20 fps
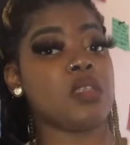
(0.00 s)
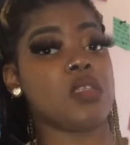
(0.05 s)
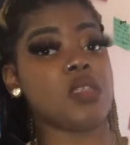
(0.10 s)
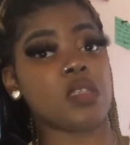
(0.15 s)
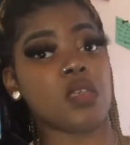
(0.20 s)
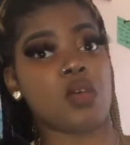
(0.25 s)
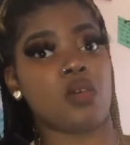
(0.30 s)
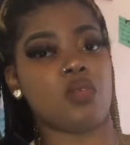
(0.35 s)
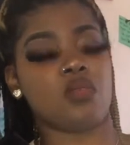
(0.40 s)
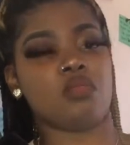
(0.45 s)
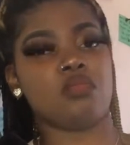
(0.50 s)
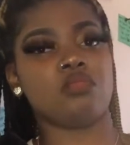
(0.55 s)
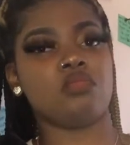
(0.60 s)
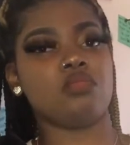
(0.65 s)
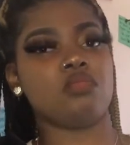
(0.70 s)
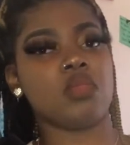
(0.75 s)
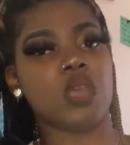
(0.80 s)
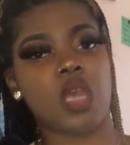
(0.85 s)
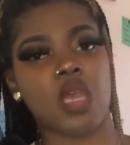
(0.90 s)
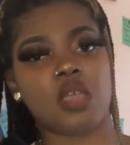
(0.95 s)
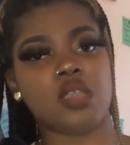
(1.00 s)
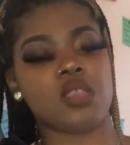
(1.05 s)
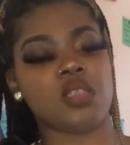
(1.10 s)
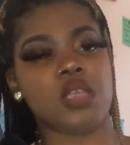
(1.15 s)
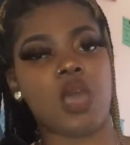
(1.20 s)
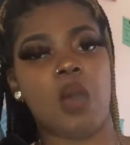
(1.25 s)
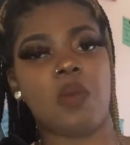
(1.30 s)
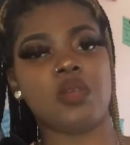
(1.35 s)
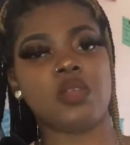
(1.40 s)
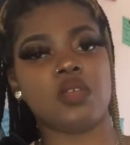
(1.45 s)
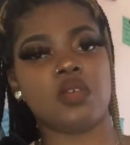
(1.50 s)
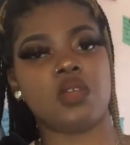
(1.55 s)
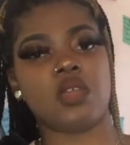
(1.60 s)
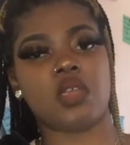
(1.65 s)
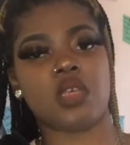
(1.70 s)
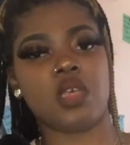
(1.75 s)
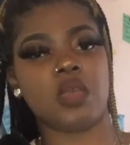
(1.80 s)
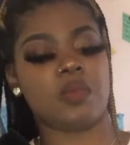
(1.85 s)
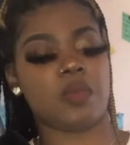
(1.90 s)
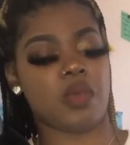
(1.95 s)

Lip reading: So, yes, it's always good to keep